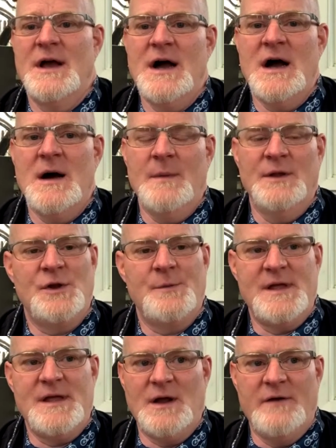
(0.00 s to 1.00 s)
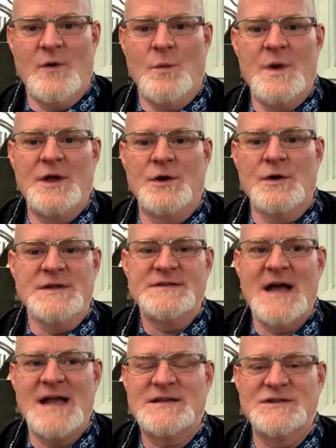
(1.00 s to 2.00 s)
Um, a little bit of a wiggle
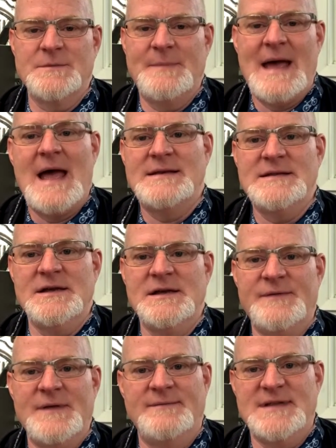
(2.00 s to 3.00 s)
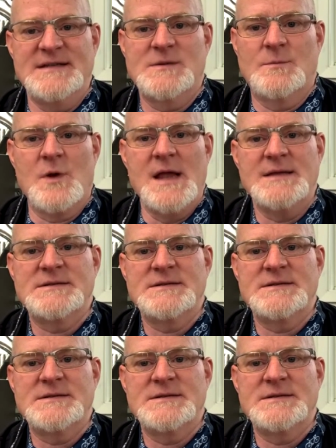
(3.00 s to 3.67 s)
is not such a bad deal if you have disc brakes